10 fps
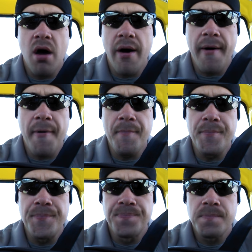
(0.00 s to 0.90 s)

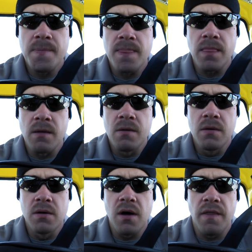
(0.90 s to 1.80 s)
Um,
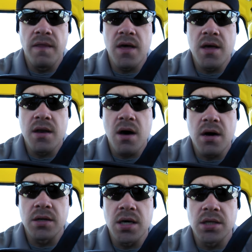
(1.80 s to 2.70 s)
and then
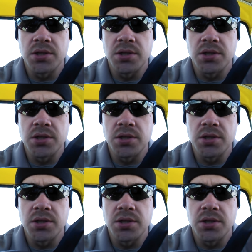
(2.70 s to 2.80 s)
on uh,